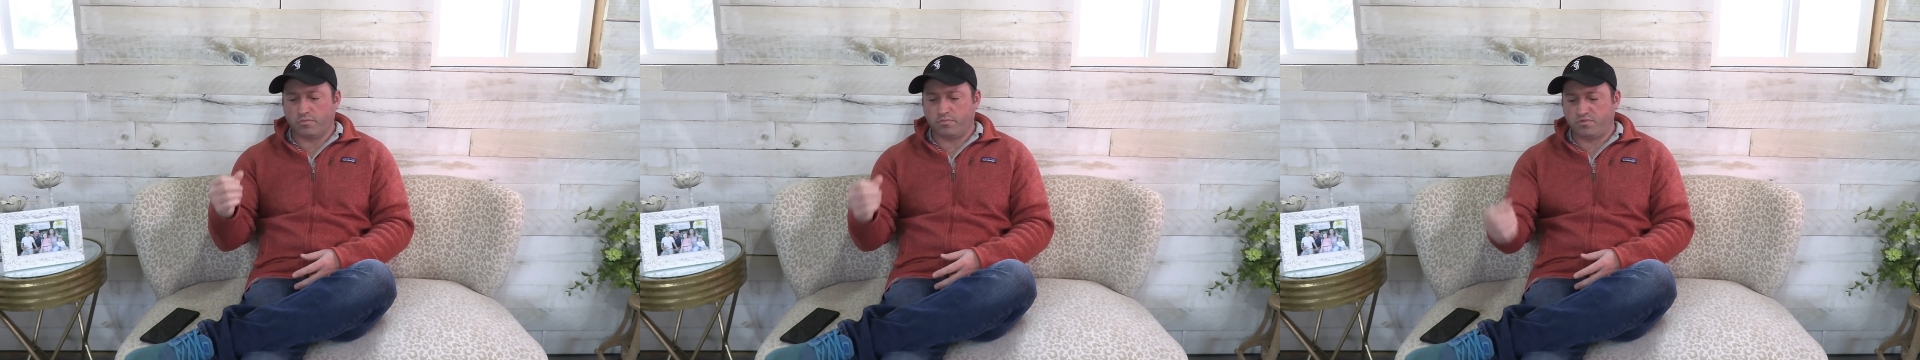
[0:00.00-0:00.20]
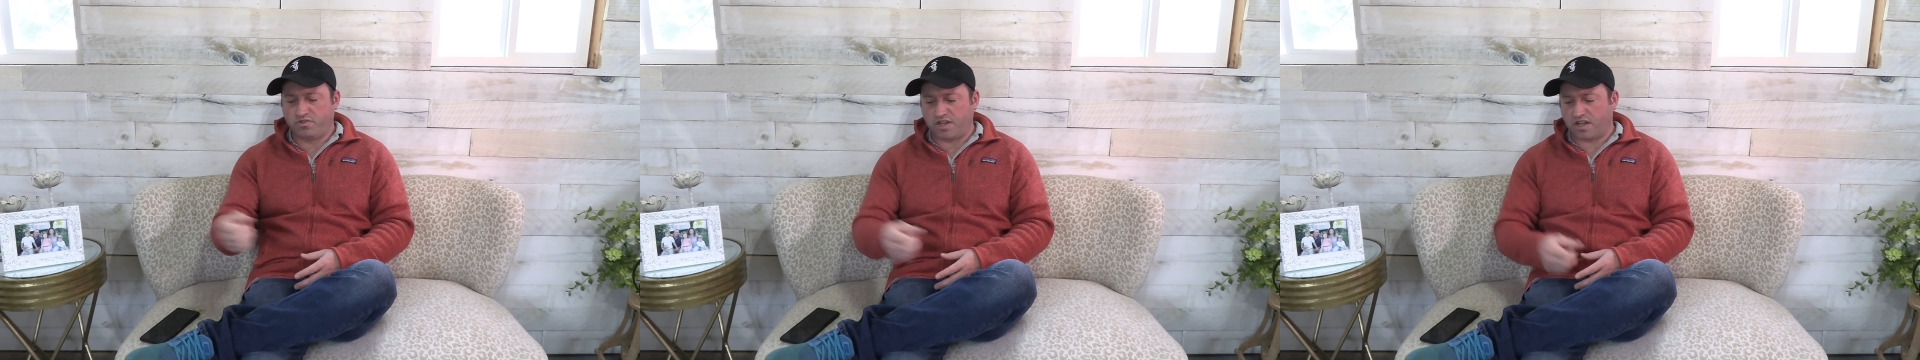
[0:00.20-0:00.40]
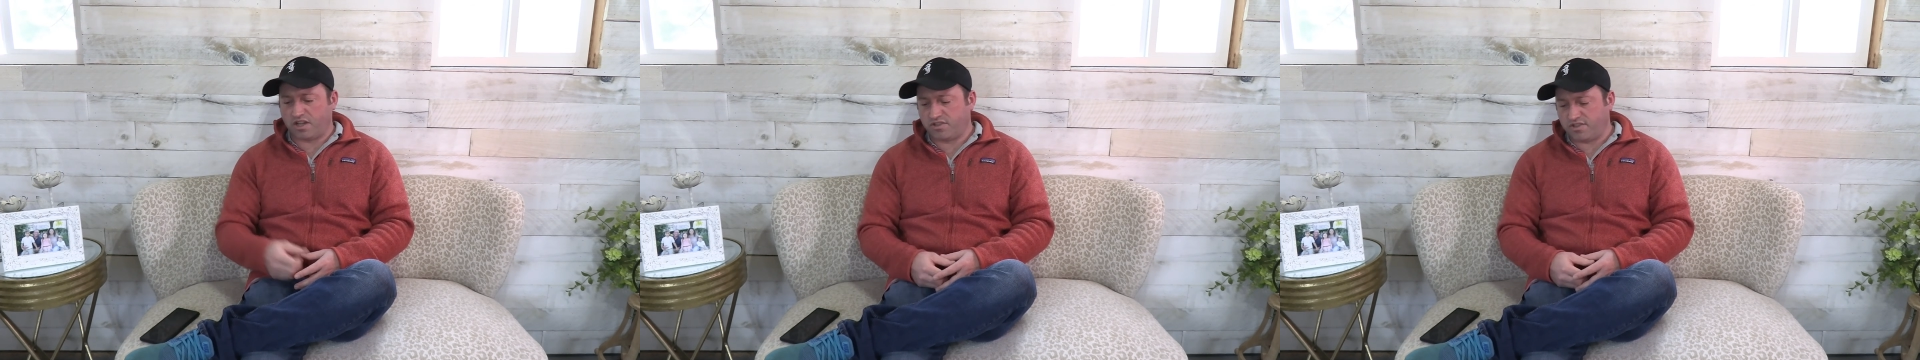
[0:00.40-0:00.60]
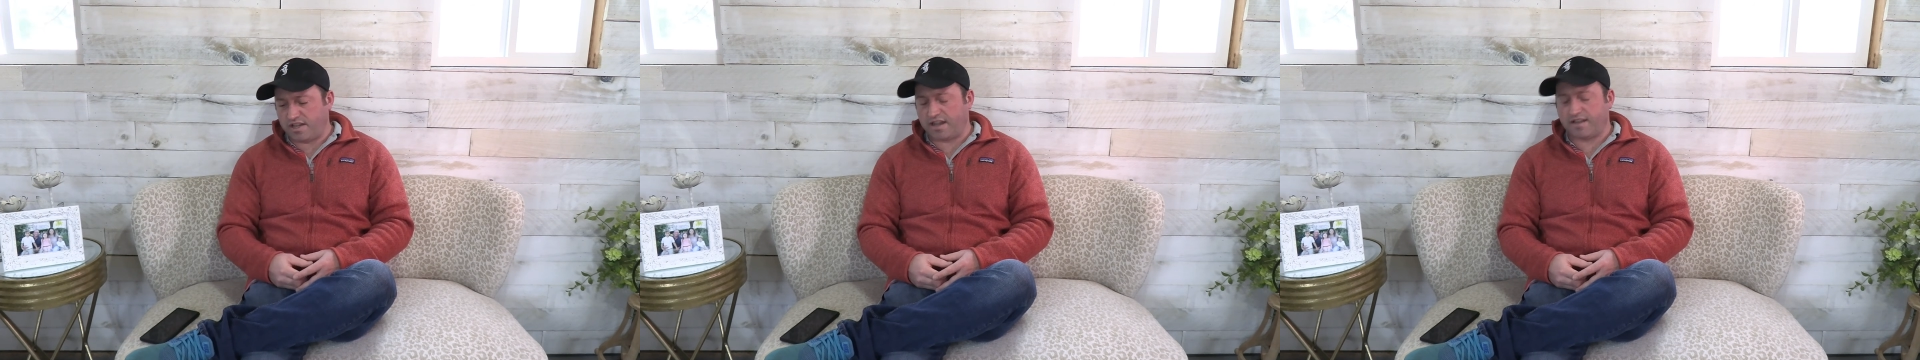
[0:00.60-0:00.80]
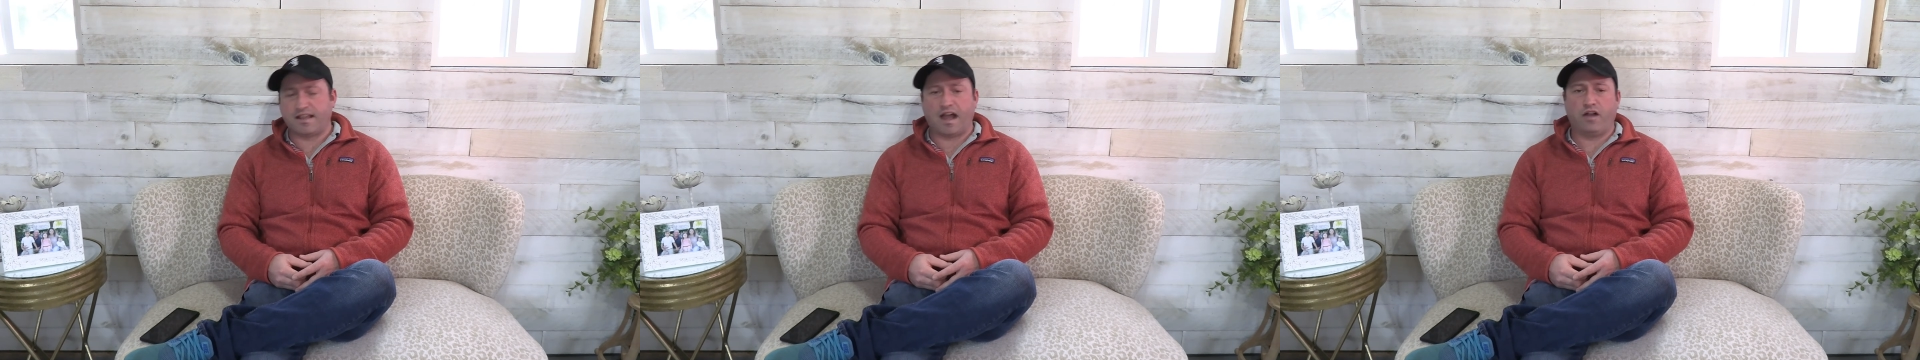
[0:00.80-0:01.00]
stick a
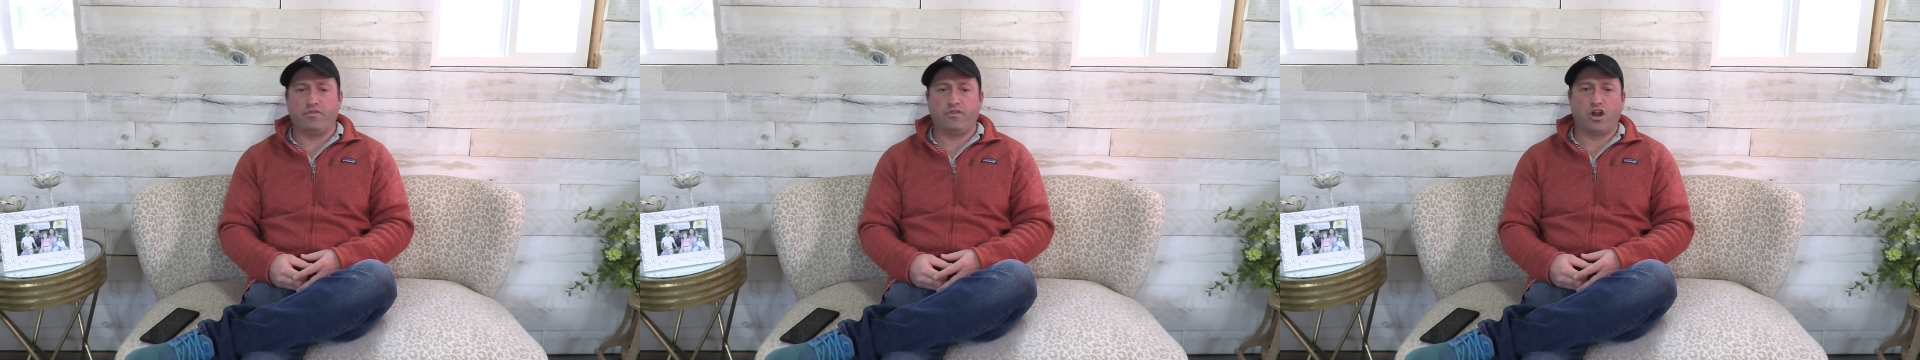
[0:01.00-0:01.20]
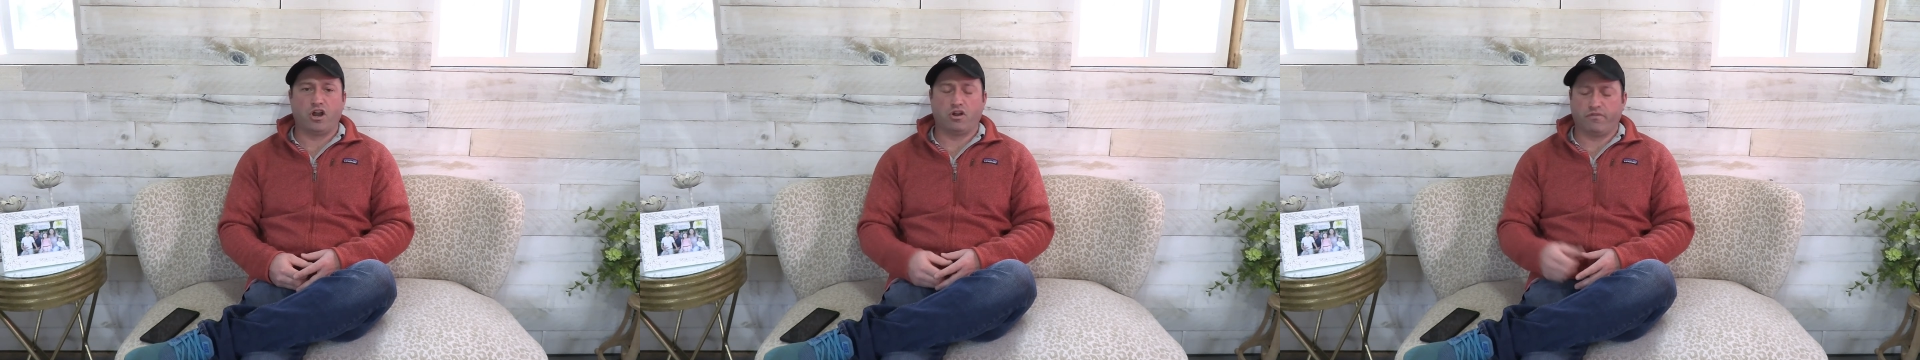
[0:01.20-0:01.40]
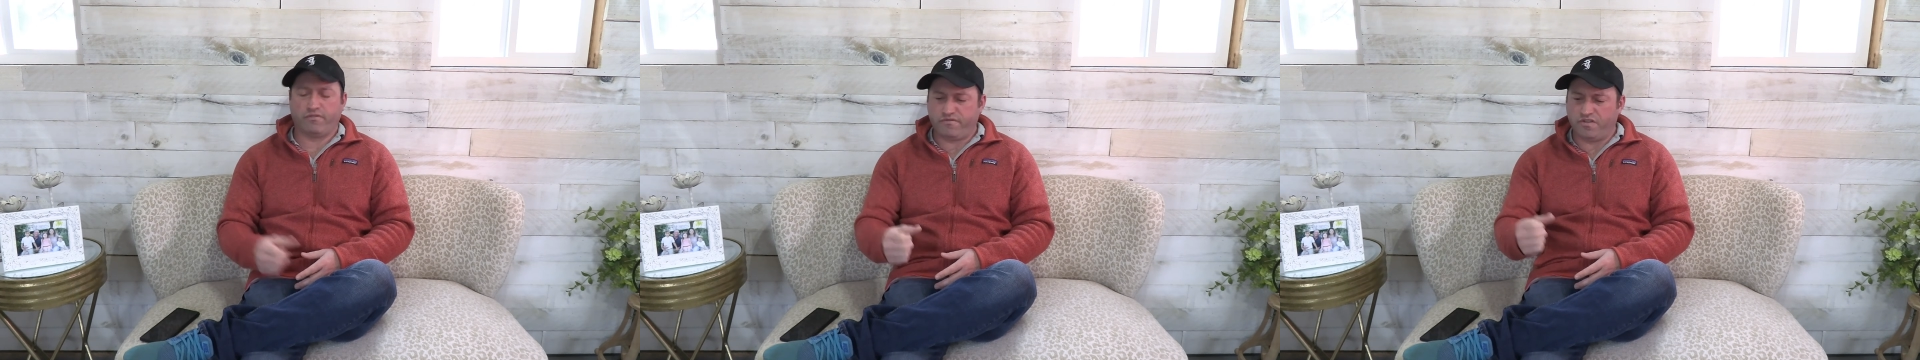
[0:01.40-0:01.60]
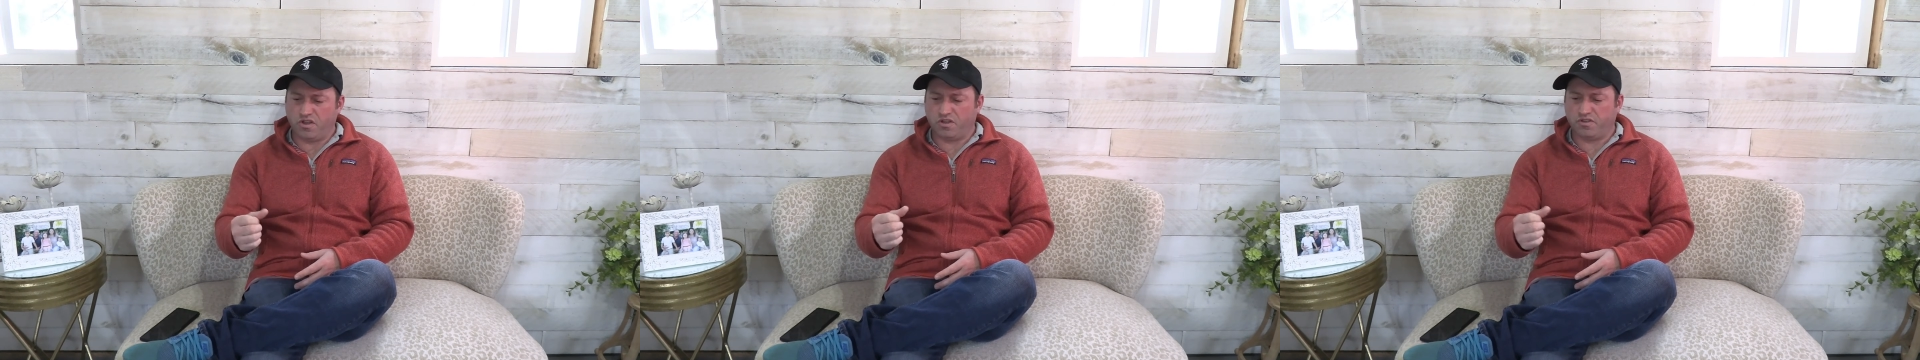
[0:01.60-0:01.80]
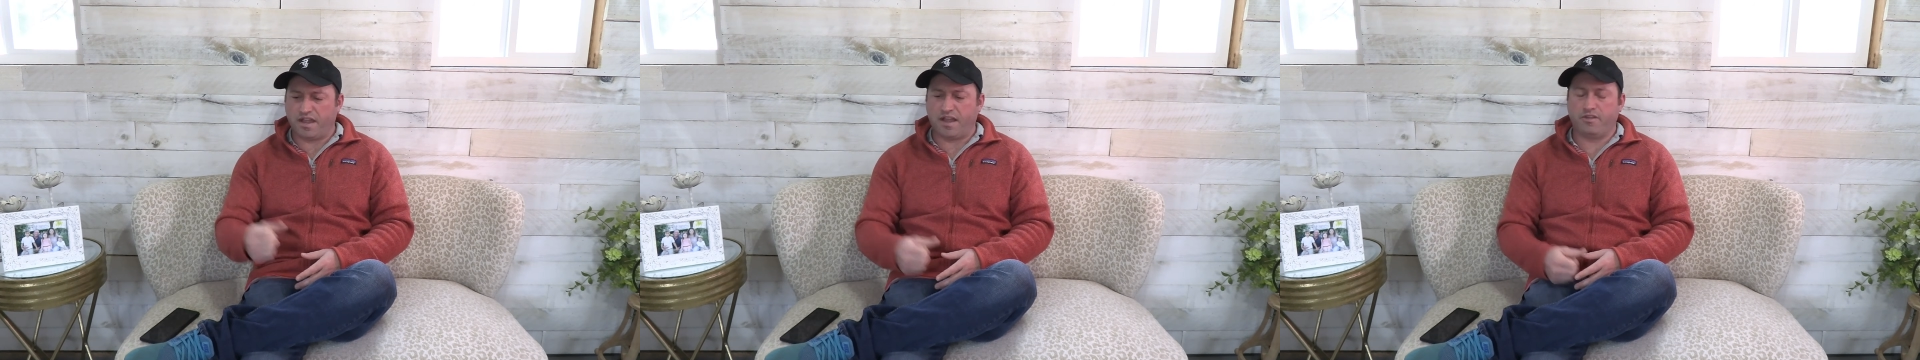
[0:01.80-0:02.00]
stick down there or
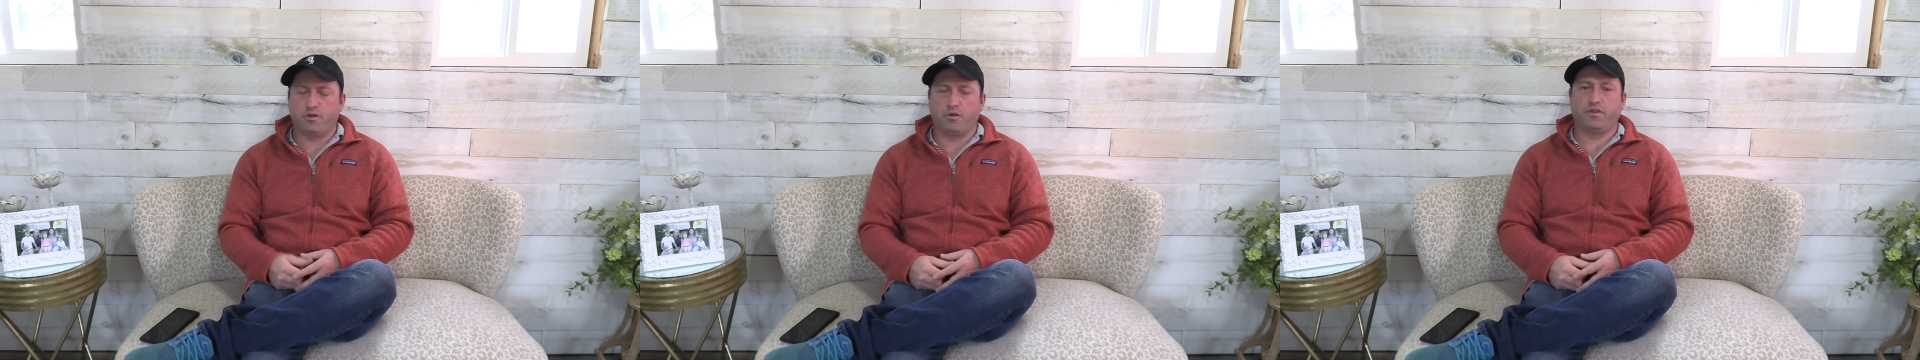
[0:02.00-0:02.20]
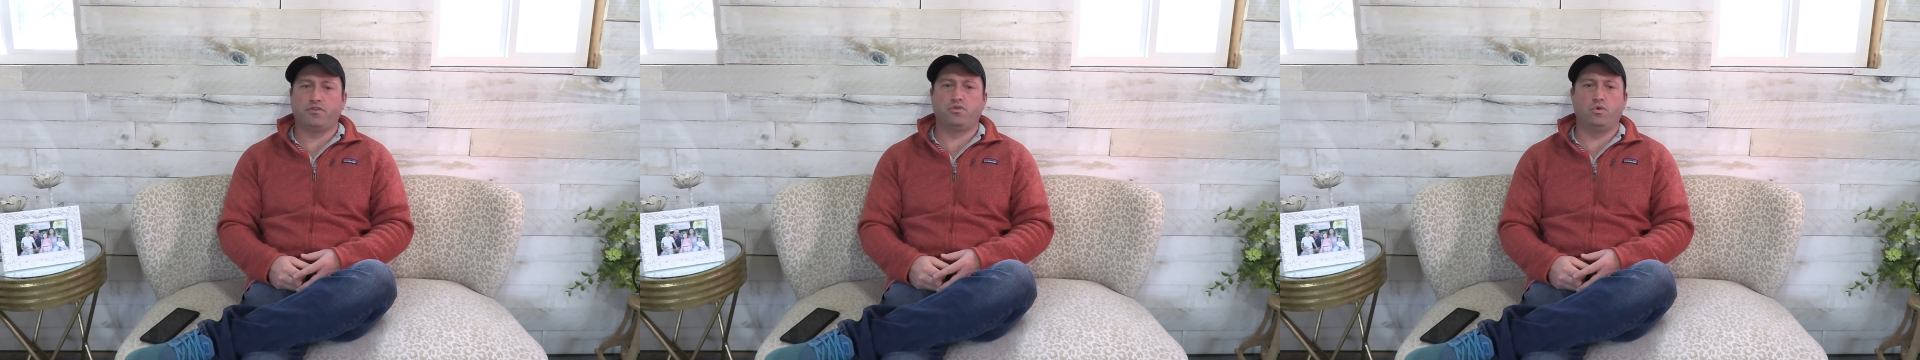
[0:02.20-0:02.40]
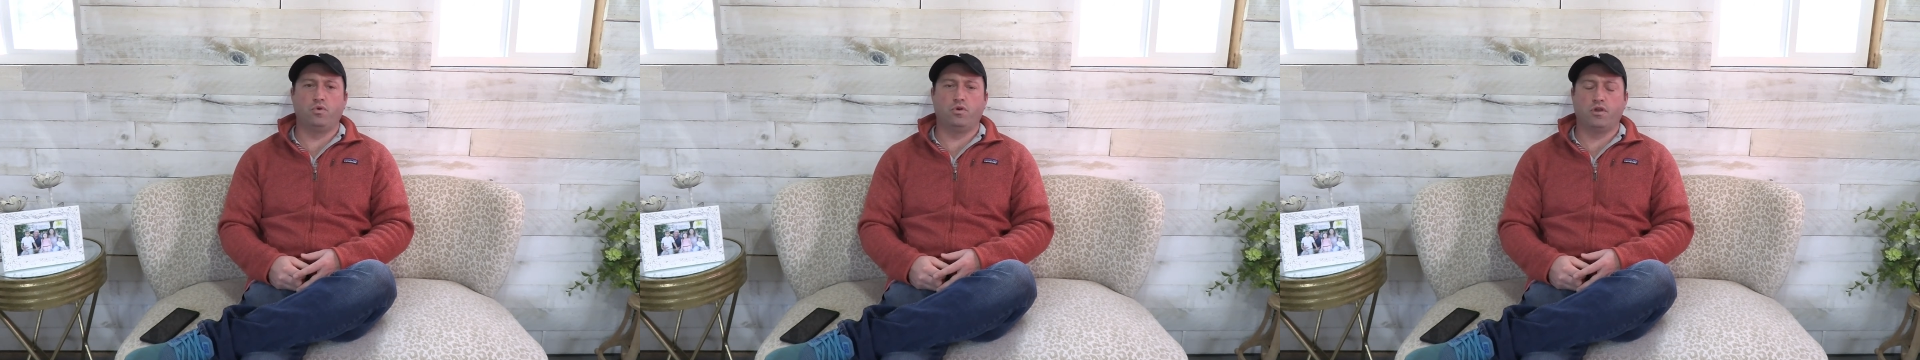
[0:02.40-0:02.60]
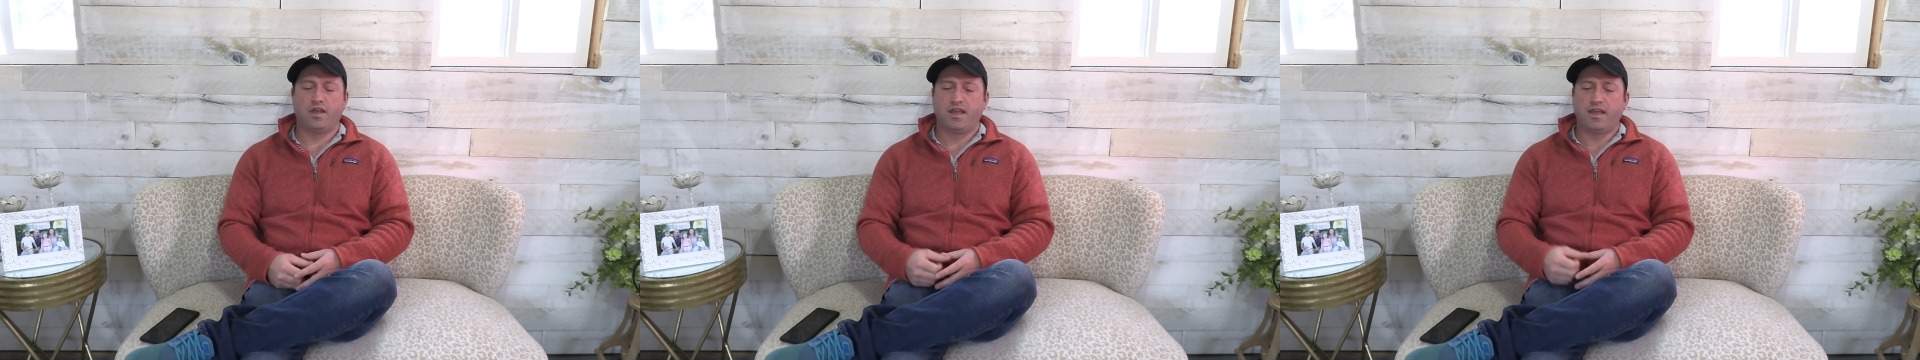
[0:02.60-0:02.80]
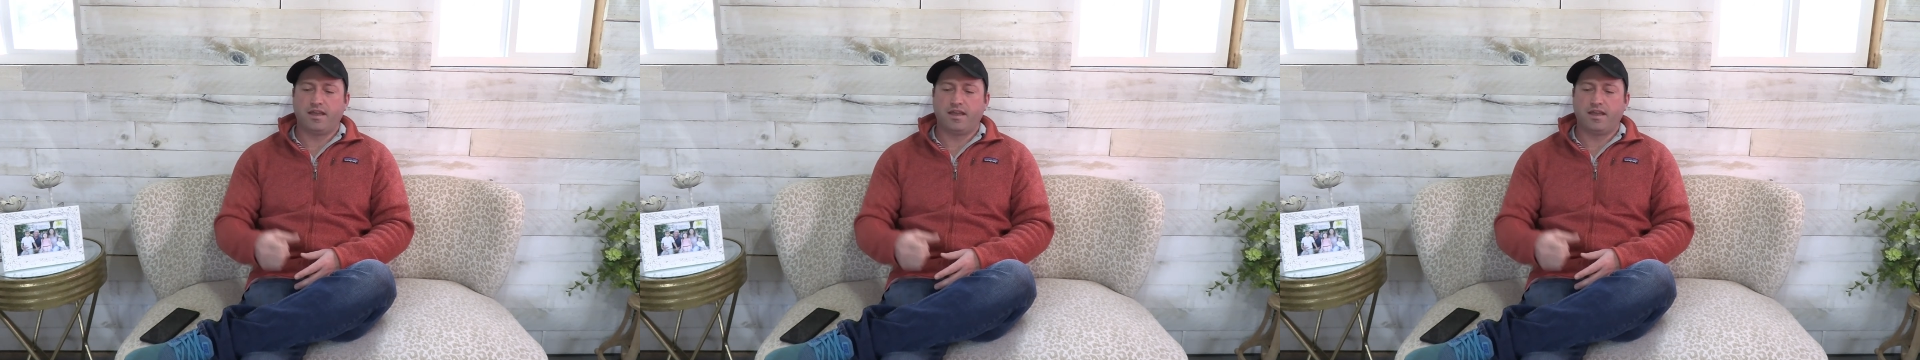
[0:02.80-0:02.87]
feel down there with a tool.